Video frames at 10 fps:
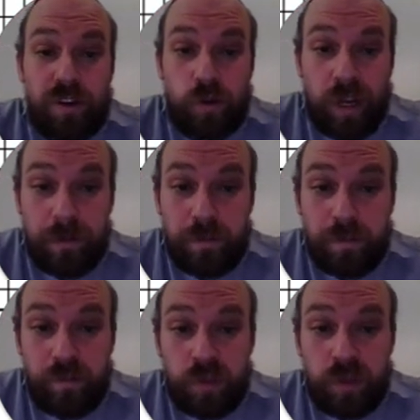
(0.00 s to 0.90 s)
write.
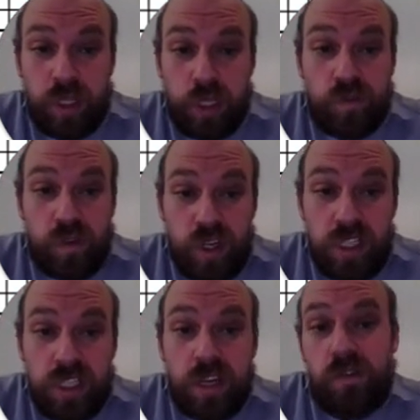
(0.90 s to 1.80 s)
You
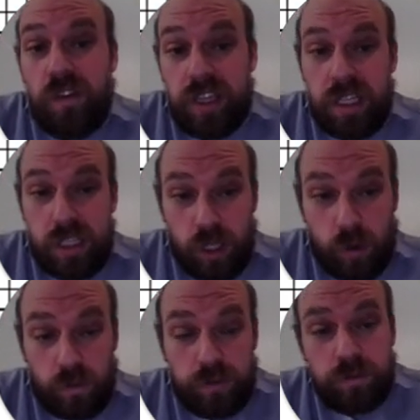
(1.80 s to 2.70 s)
first need to find the slope,